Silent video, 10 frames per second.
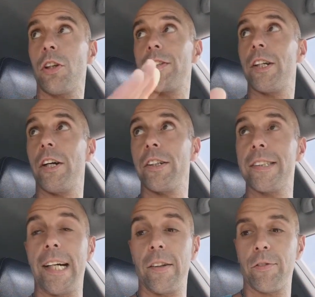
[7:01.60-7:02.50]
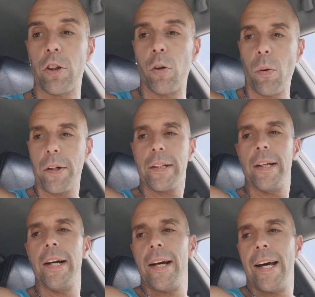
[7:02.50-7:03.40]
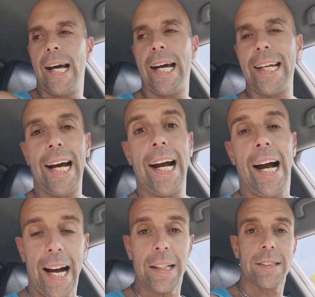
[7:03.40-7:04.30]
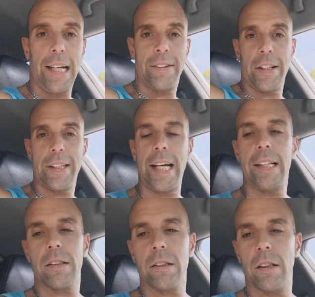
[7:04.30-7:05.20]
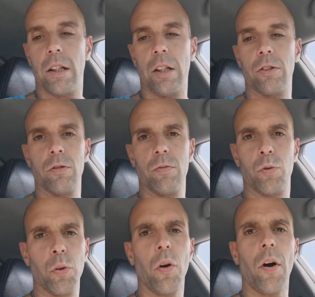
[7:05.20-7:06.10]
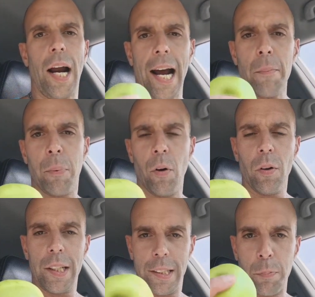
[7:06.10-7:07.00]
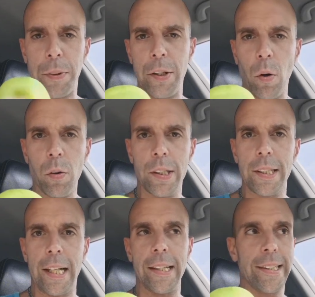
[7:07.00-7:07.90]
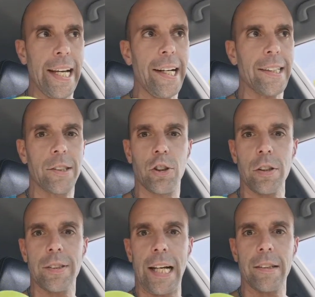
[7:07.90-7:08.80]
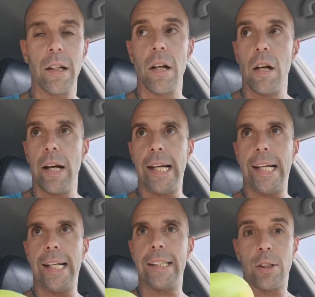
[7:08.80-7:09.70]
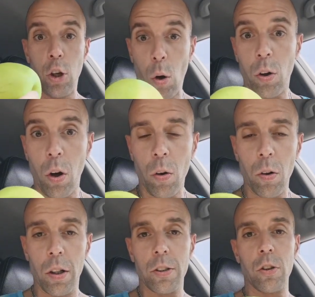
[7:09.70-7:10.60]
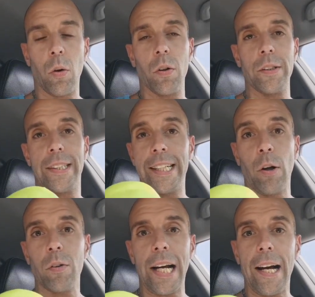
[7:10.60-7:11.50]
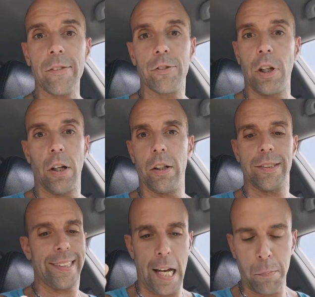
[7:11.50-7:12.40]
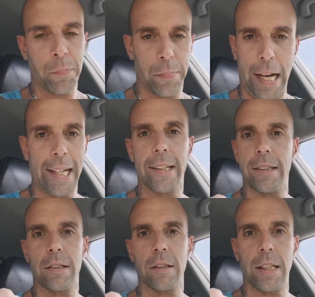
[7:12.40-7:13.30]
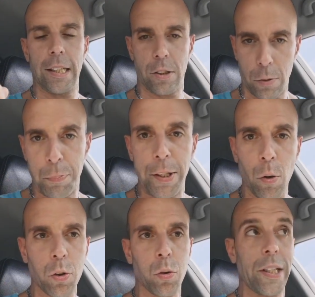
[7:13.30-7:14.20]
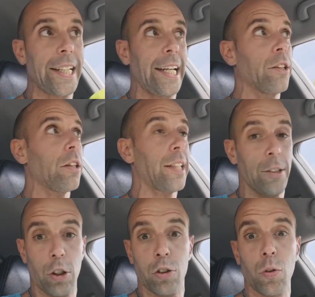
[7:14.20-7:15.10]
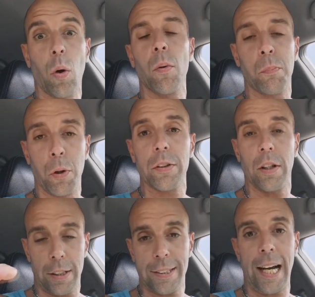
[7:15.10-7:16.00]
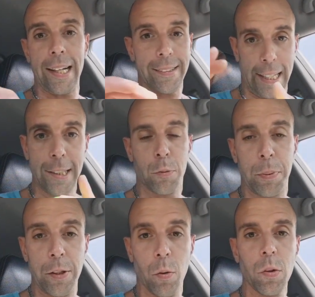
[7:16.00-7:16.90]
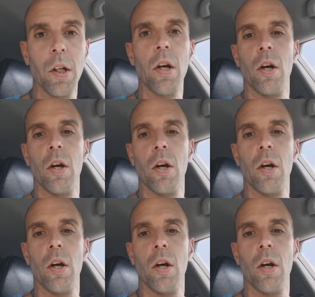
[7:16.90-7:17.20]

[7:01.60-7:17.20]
just on the other side of the court, and I asked at the case, do your apple is bio? He say, yeah, it's just that it's local, so they don't have the stamp like it's bio, so they cannot in the store put a sign that it's bio,